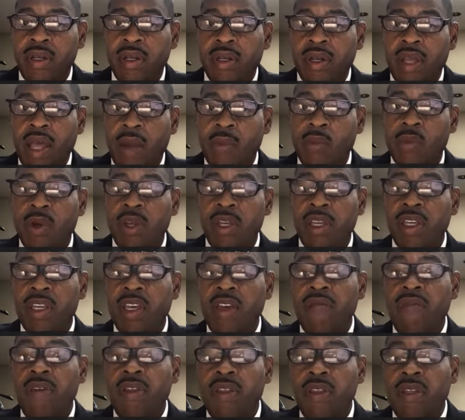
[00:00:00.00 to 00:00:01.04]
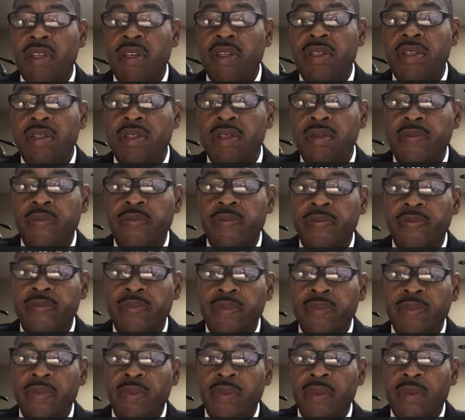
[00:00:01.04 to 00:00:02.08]
that were given this,
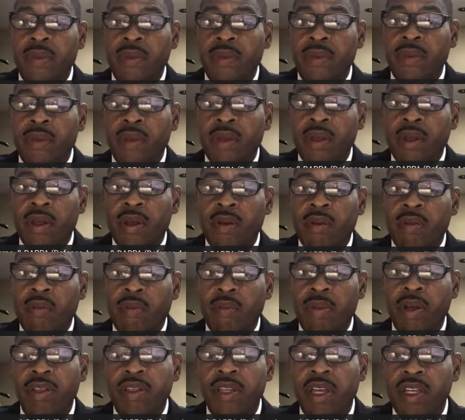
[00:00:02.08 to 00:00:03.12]
but